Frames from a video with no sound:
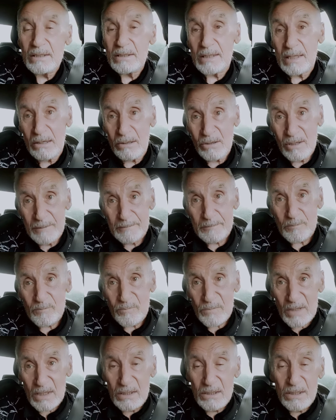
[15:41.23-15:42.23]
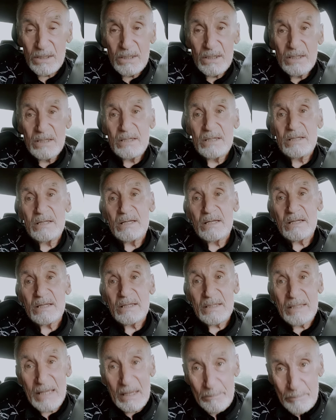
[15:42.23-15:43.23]
Now,
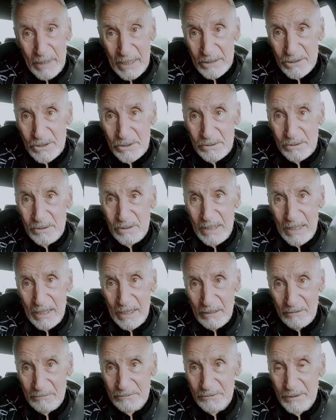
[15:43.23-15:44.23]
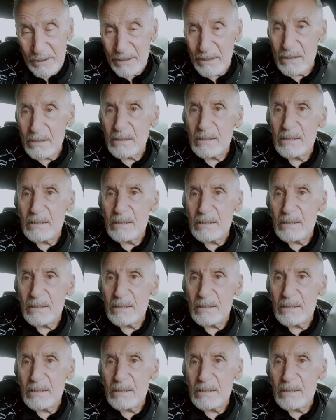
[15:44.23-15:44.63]
get back to Alfred.